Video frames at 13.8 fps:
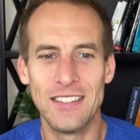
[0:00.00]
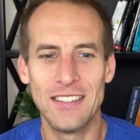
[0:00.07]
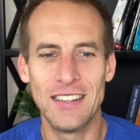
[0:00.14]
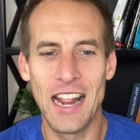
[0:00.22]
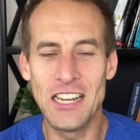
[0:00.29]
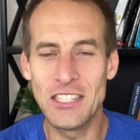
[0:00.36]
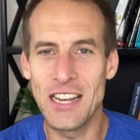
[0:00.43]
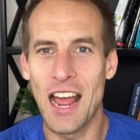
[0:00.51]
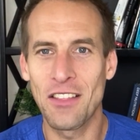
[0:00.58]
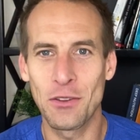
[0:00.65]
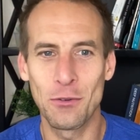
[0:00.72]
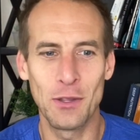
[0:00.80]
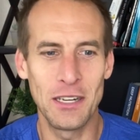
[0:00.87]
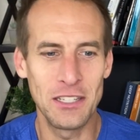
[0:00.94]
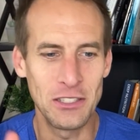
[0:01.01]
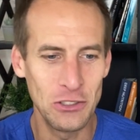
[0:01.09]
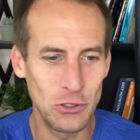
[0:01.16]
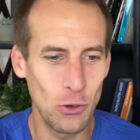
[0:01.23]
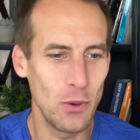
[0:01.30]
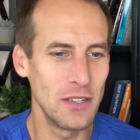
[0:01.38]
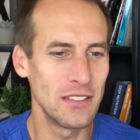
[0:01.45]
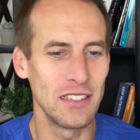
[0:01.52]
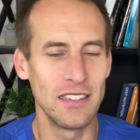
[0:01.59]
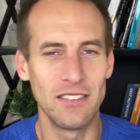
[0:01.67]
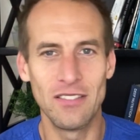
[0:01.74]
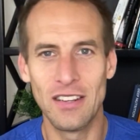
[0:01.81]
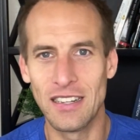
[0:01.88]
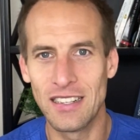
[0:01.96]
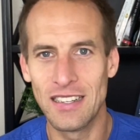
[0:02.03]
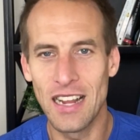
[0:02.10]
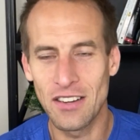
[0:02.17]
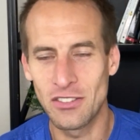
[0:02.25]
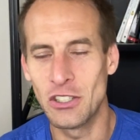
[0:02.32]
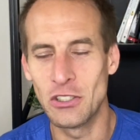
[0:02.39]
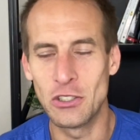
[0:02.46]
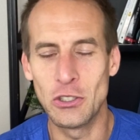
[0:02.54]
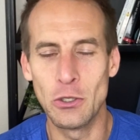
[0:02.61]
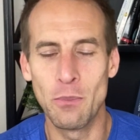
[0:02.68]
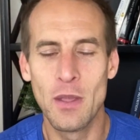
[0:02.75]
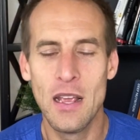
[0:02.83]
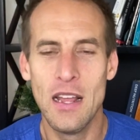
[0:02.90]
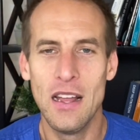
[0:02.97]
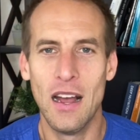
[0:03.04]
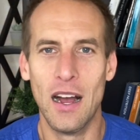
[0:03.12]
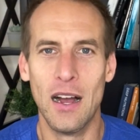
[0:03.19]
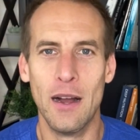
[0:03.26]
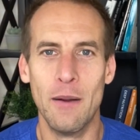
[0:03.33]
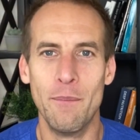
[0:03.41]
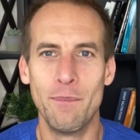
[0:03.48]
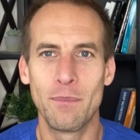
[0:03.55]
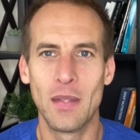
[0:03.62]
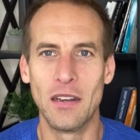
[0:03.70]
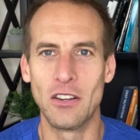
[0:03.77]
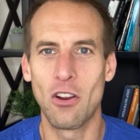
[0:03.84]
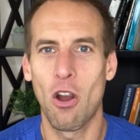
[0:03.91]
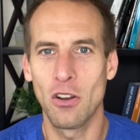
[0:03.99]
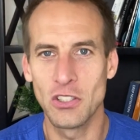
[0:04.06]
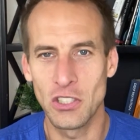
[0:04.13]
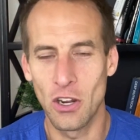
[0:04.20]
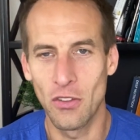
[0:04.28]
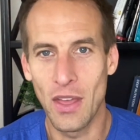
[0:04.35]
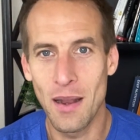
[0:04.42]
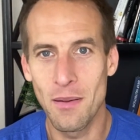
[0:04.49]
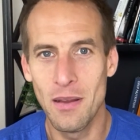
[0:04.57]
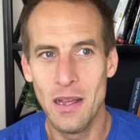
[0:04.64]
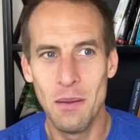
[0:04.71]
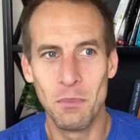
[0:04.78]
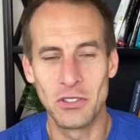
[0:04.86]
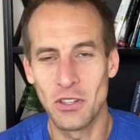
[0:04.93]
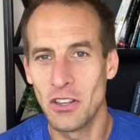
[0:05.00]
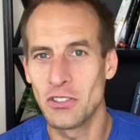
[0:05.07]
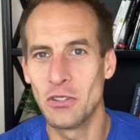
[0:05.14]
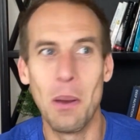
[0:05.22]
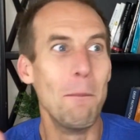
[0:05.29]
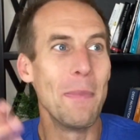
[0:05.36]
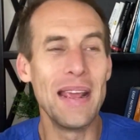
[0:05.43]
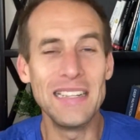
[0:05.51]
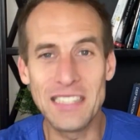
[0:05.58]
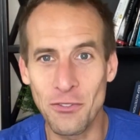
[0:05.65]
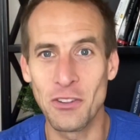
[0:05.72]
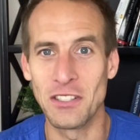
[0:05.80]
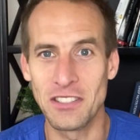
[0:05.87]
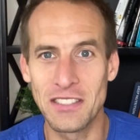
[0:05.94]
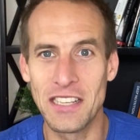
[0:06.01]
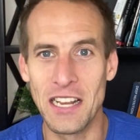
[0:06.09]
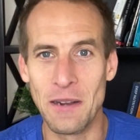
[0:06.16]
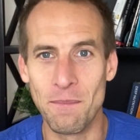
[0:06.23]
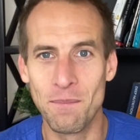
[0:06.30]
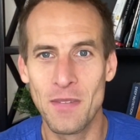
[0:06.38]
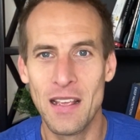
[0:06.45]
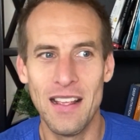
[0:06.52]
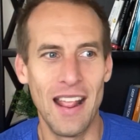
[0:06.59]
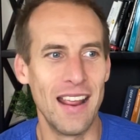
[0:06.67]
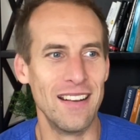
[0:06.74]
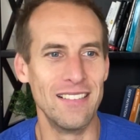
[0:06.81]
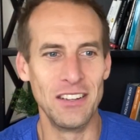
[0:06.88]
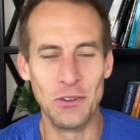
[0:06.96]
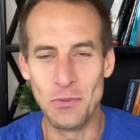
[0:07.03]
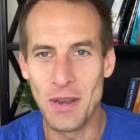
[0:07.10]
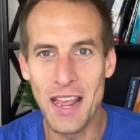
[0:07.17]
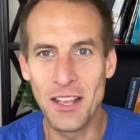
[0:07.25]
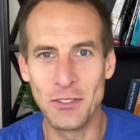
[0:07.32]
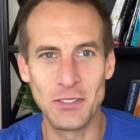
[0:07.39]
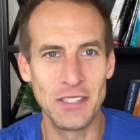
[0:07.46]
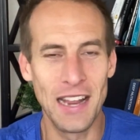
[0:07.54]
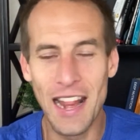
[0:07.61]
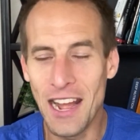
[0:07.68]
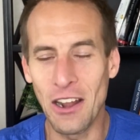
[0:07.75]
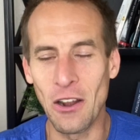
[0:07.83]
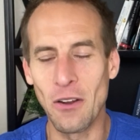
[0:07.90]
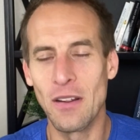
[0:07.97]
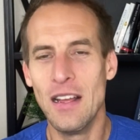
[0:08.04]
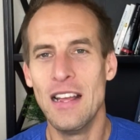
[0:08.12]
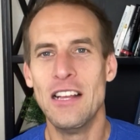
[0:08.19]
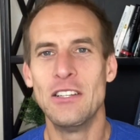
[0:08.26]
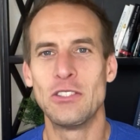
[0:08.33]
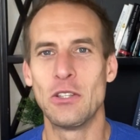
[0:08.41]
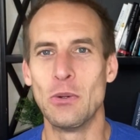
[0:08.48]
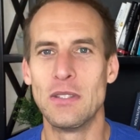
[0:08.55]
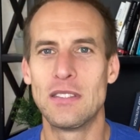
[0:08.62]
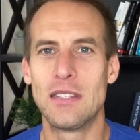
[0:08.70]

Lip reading: aging athlete related to joints and connective tissue and cartilage and all that, but it's also amazing for the skin and nails and hair. So